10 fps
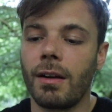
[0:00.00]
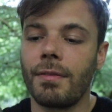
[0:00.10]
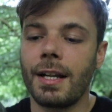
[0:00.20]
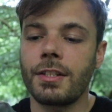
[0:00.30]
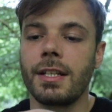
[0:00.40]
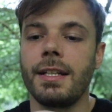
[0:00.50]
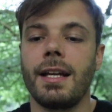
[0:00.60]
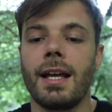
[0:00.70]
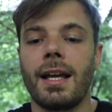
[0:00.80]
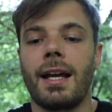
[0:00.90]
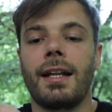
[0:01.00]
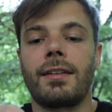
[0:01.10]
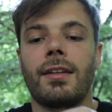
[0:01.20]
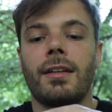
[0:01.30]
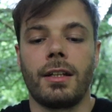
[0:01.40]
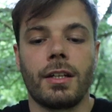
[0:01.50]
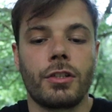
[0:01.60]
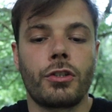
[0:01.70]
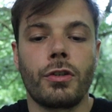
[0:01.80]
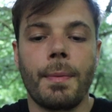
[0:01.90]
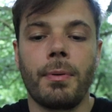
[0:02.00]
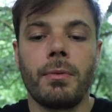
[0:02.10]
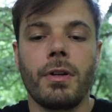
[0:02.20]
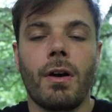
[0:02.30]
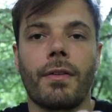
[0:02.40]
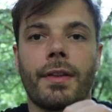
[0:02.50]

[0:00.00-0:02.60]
I've actually had to triple knot